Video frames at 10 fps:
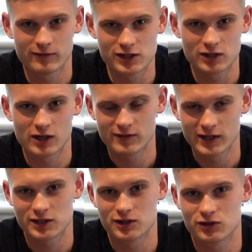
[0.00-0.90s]
with the
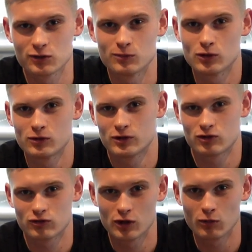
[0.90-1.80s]
Cyvex because you've got more
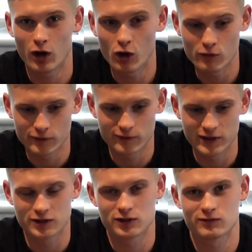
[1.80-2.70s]
control over
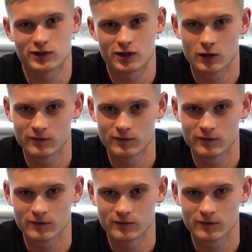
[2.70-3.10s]
features of the car.